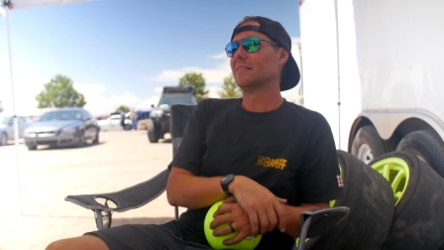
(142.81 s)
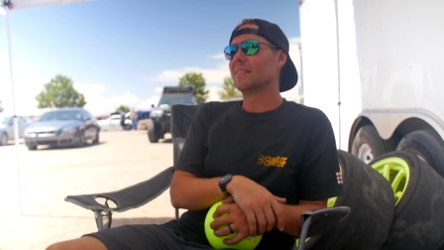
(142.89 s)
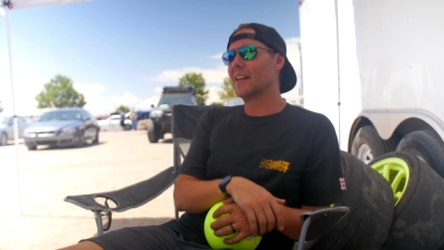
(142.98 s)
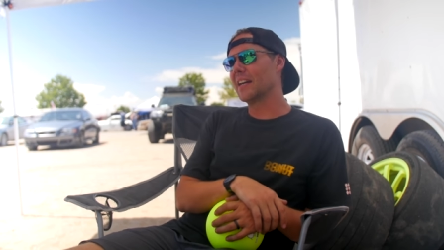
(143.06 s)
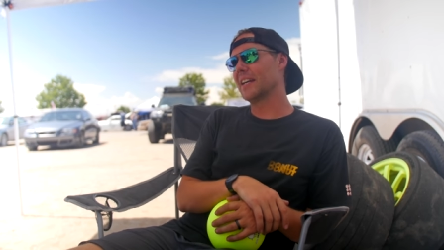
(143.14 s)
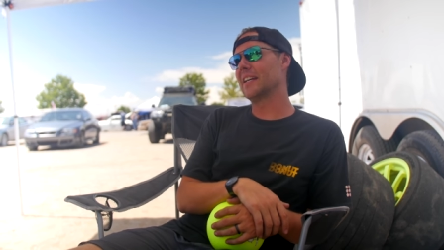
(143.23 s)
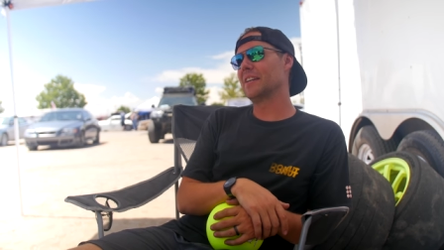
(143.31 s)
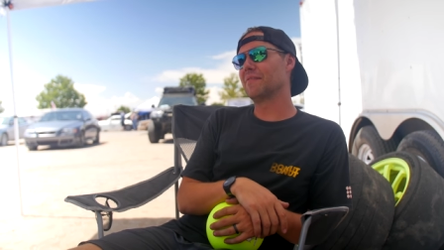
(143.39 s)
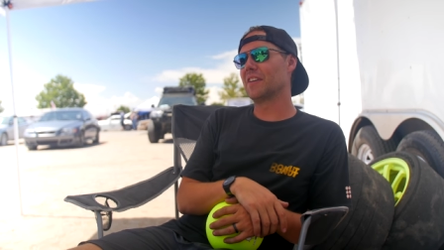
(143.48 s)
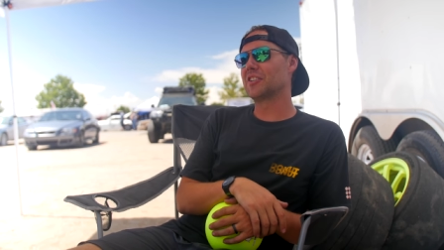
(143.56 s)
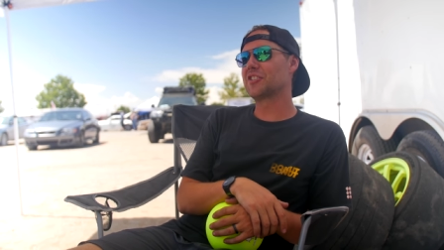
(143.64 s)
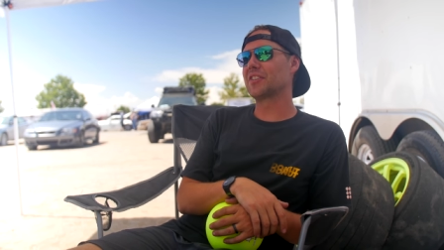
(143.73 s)
I
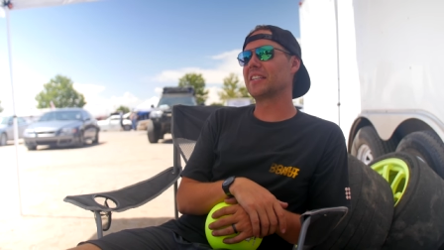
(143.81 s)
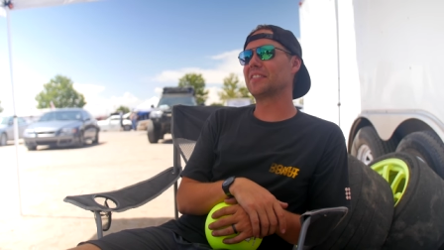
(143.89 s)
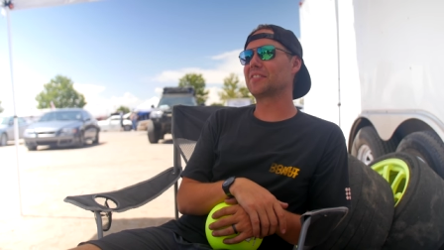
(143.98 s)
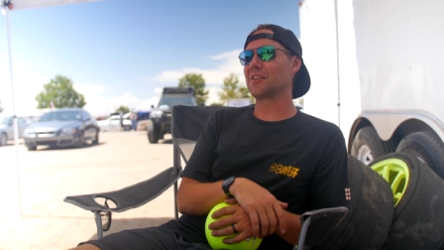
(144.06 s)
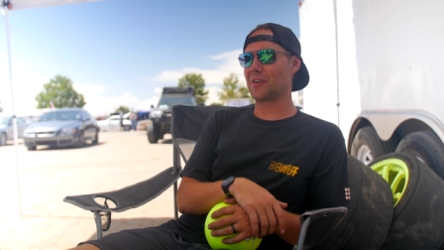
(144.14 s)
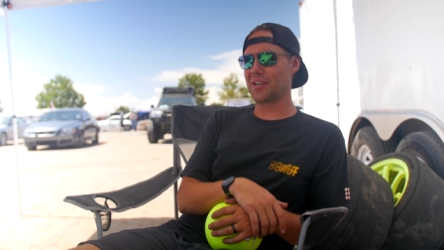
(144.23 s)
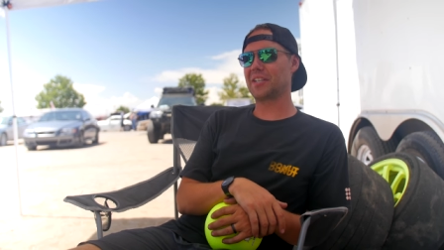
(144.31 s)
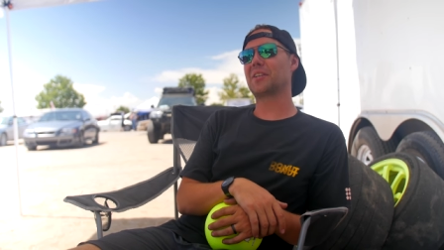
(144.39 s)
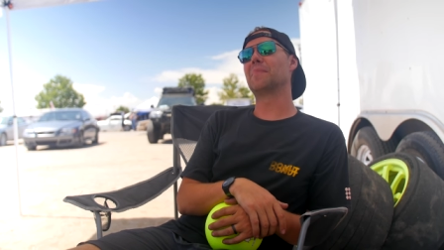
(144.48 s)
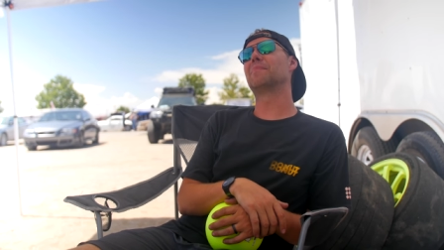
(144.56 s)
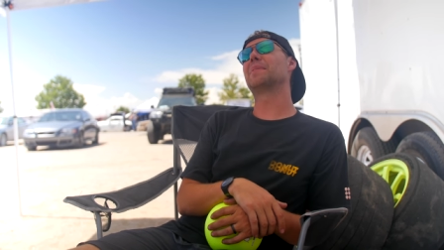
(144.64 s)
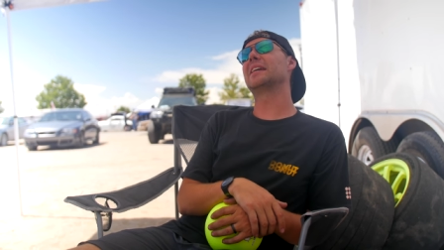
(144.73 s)
eventually started
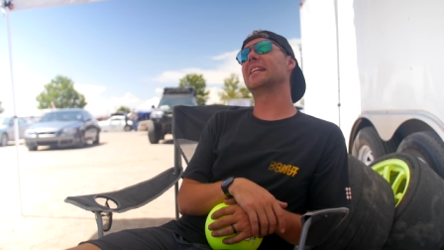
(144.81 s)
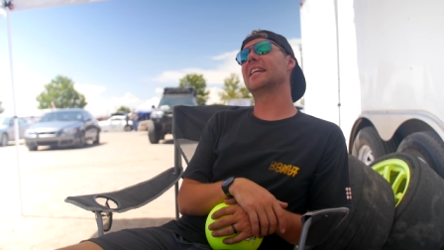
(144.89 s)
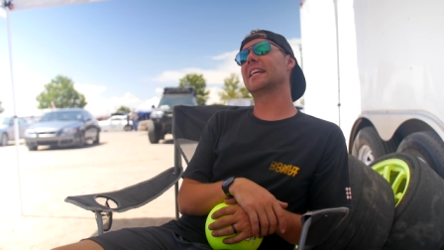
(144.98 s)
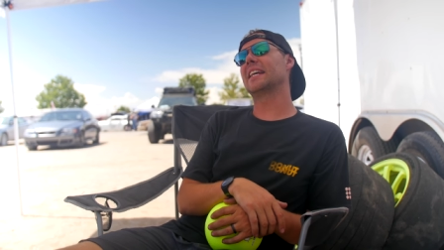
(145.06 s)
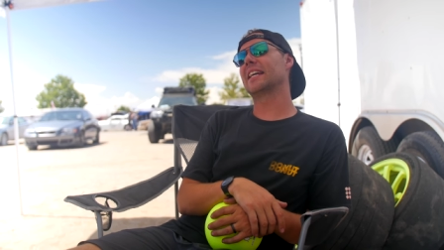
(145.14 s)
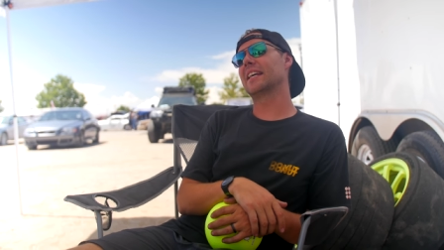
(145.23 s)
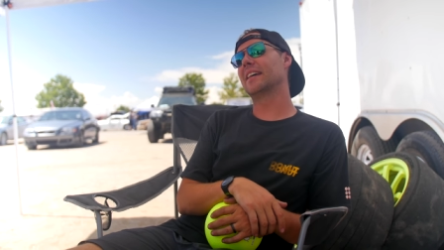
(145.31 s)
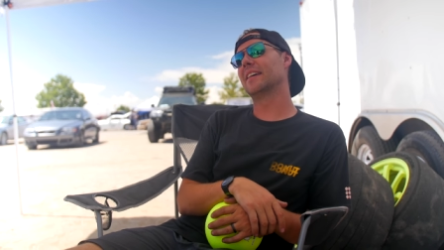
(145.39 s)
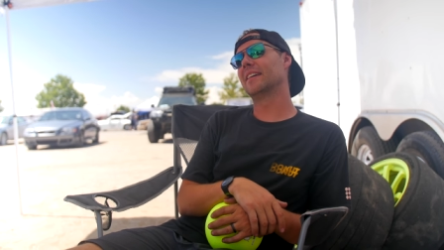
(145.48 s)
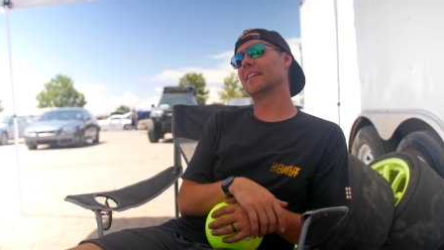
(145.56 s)
competing